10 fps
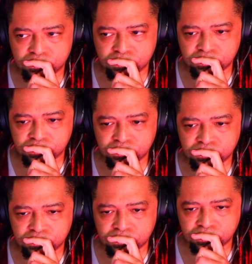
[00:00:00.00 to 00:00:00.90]

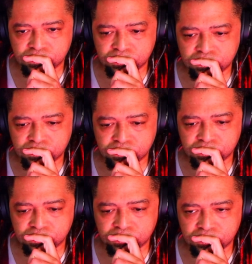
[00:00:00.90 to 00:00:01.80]

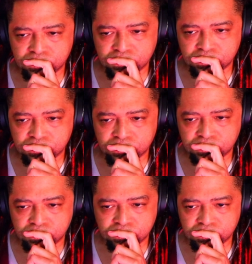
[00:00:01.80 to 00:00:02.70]

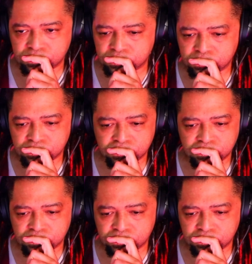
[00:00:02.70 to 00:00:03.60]

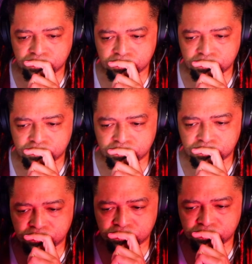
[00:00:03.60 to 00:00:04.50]

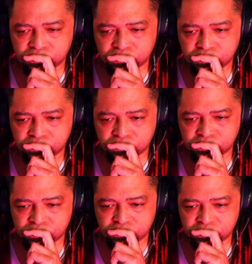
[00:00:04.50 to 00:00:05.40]

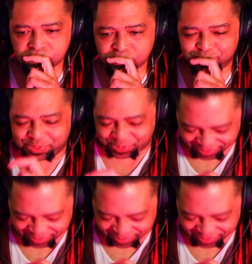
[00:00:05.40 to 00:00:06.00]
(silence)